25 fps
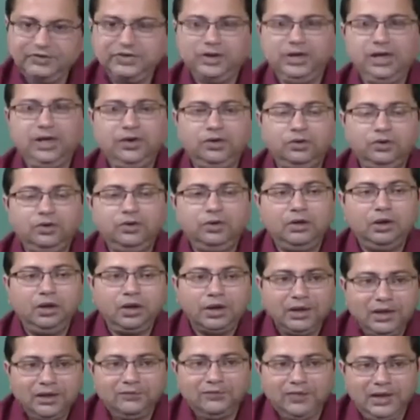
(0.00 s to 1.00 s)
essentially to
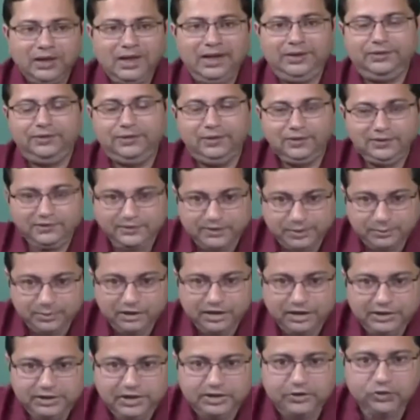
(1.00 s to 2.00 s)
give the lateral
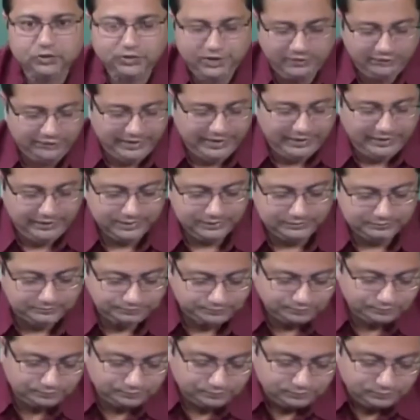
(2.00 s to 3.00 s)
stability to the
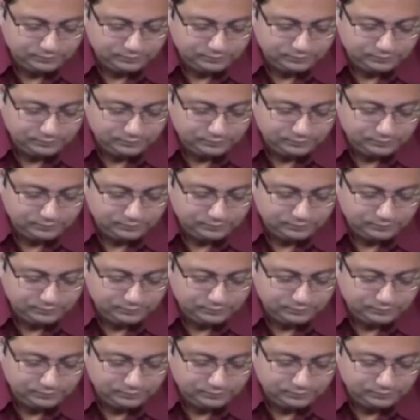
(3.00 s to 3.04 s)
vehicle.